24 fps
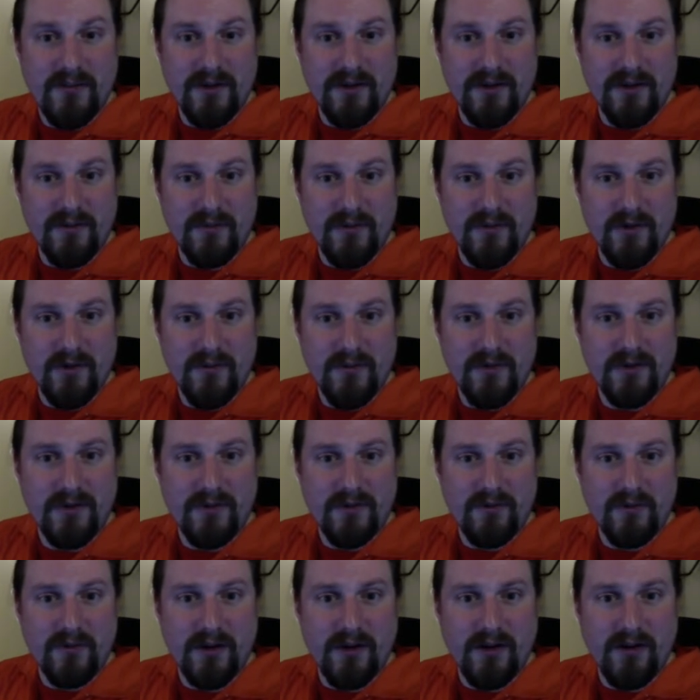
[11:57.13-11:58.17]
But at the
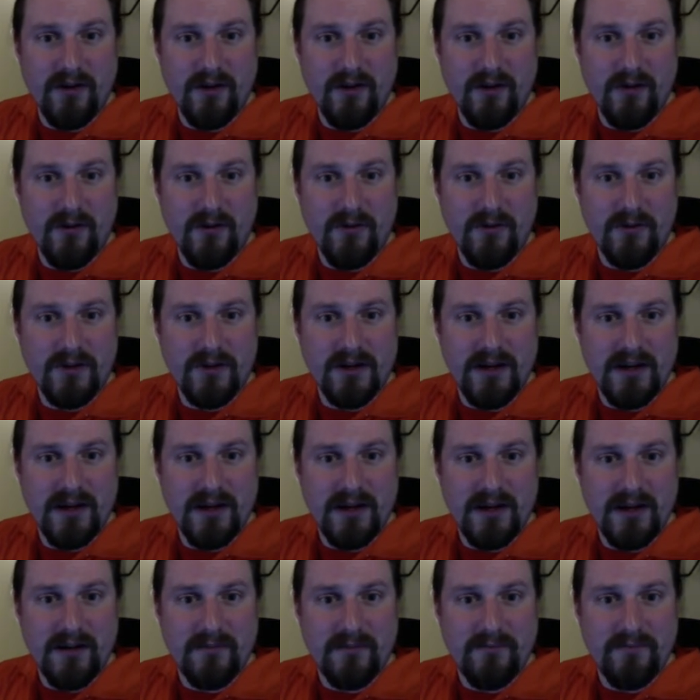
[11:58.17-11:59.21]
moment, we are
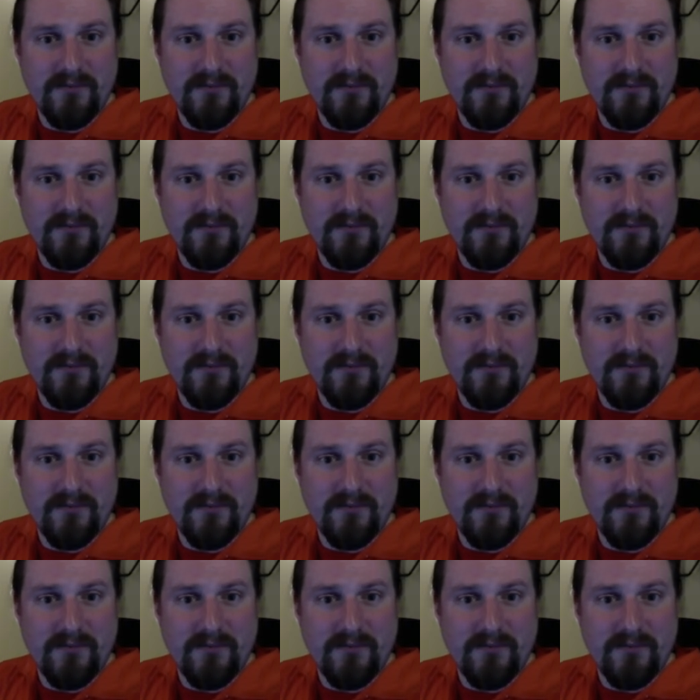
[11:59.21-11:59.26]
okay.